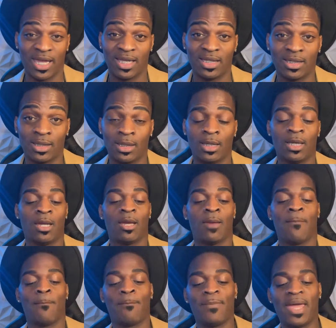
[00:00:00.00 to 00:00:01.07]
Okay,
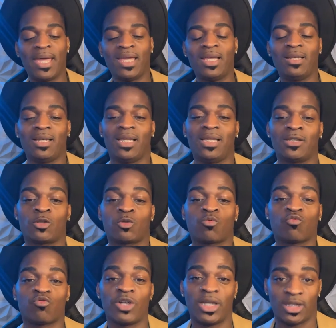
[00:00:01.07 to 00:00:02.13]
Megan
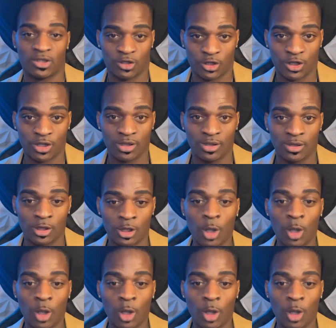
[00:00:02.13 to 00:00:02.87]
is rich.